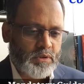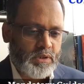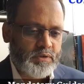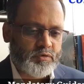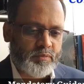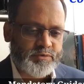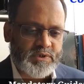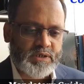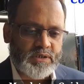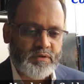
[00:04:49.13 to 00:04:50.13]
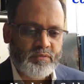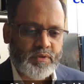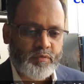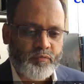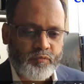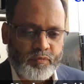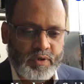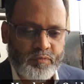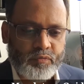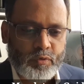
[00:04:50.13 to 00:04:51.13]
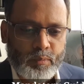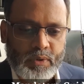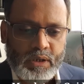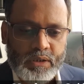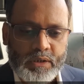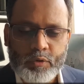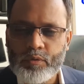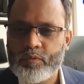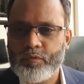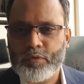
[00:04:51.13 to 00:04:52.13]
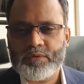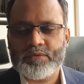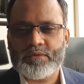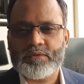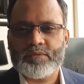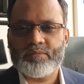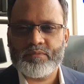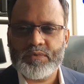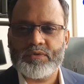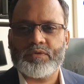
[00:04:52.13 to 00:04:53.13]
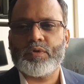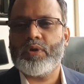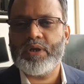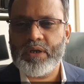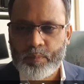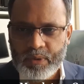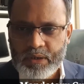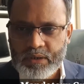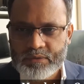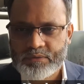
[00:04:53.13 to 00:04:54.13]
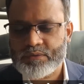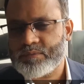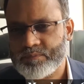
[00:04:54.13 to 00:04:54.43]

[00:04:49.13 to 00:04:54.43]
Is objective and free from undue influence. This is called independence.